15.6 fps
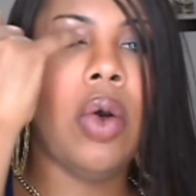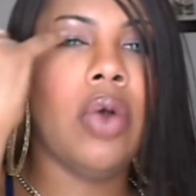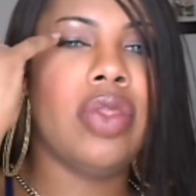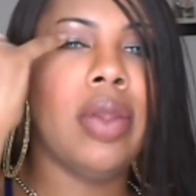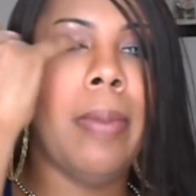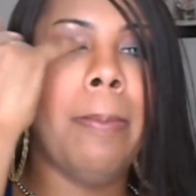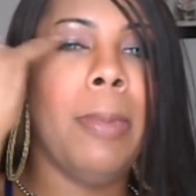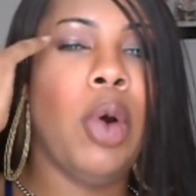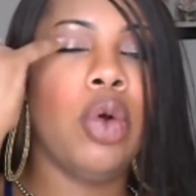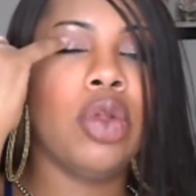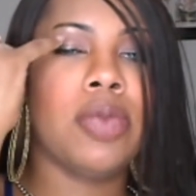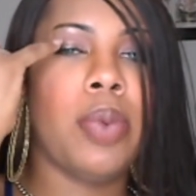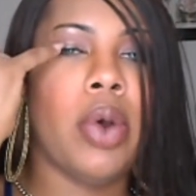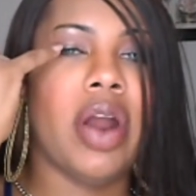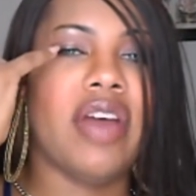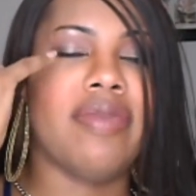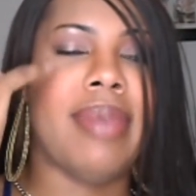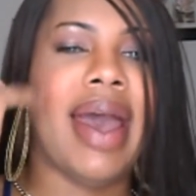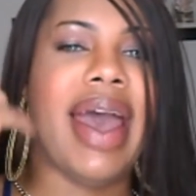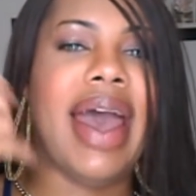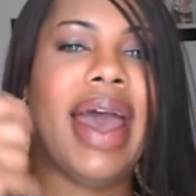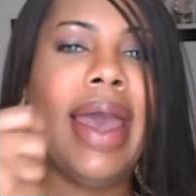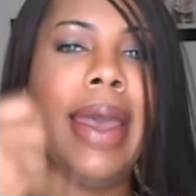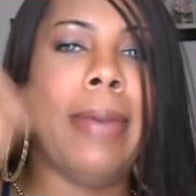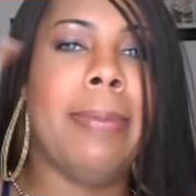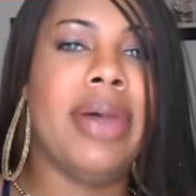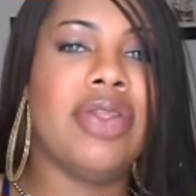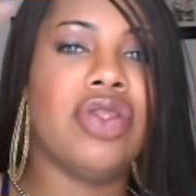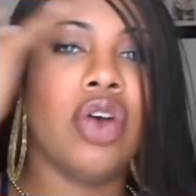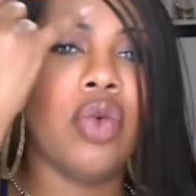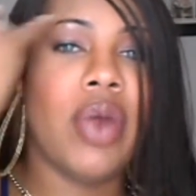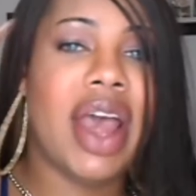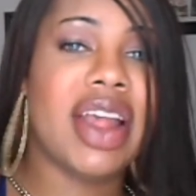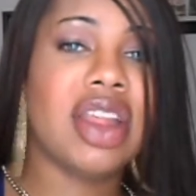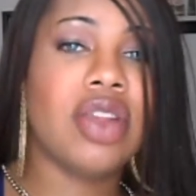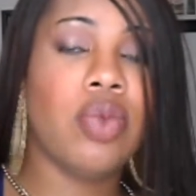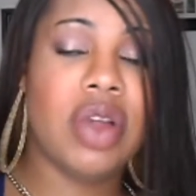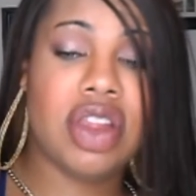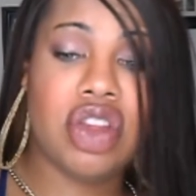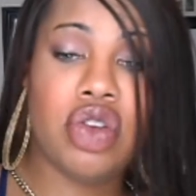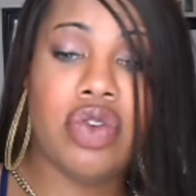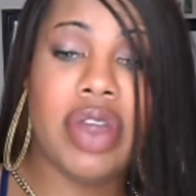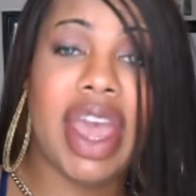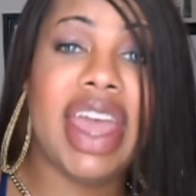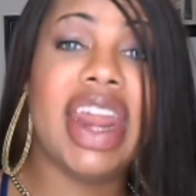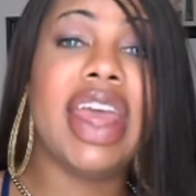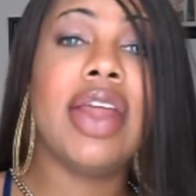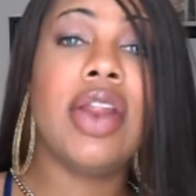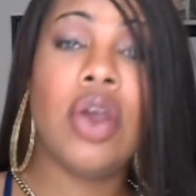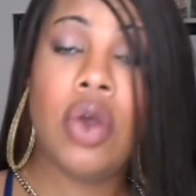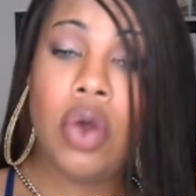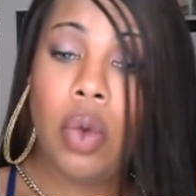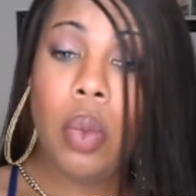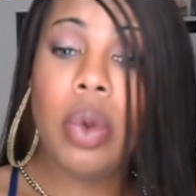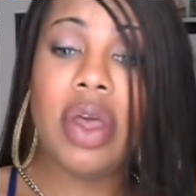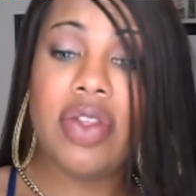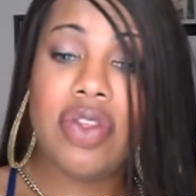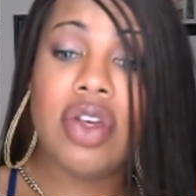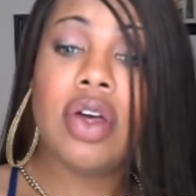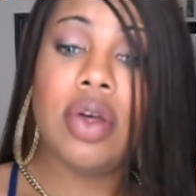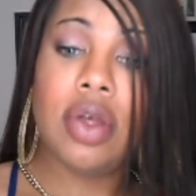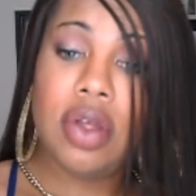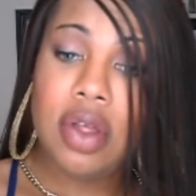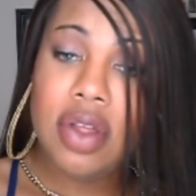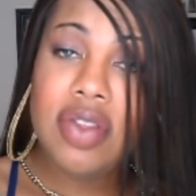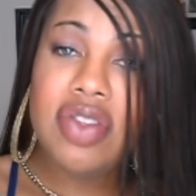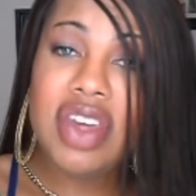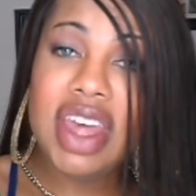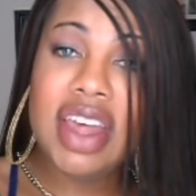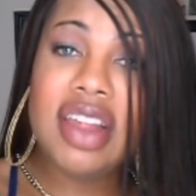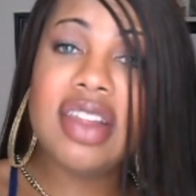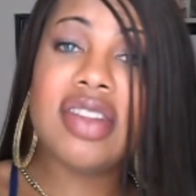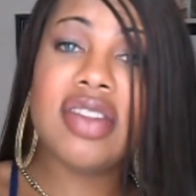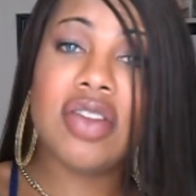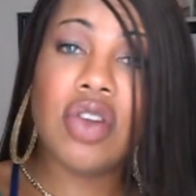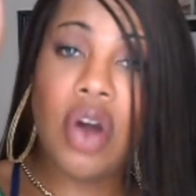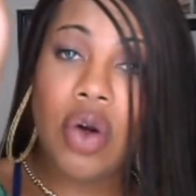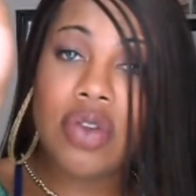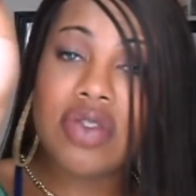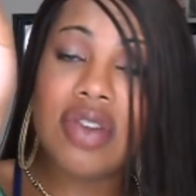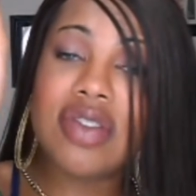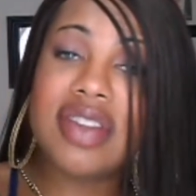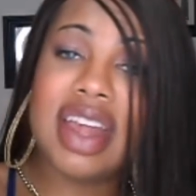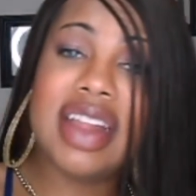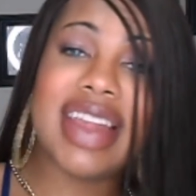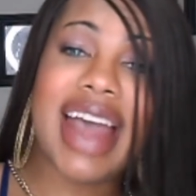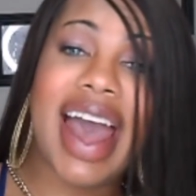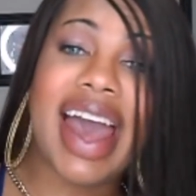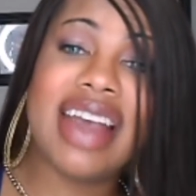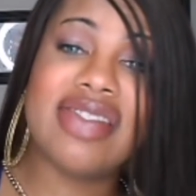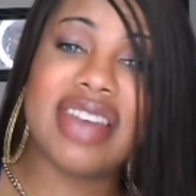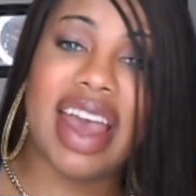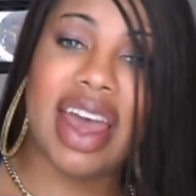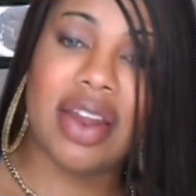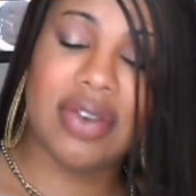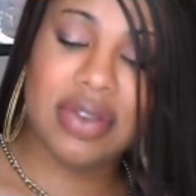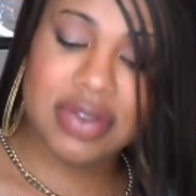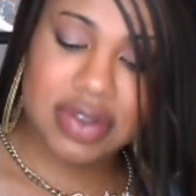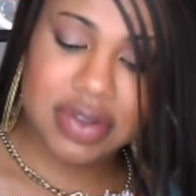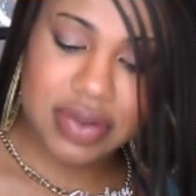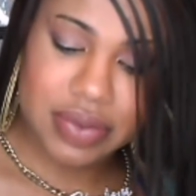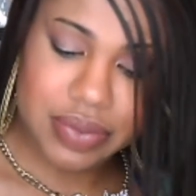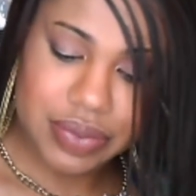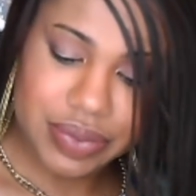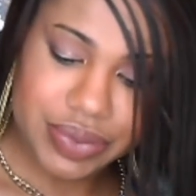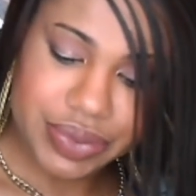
on the most part of my eye, but the rest was created with these Coastal Scents eyeshadows.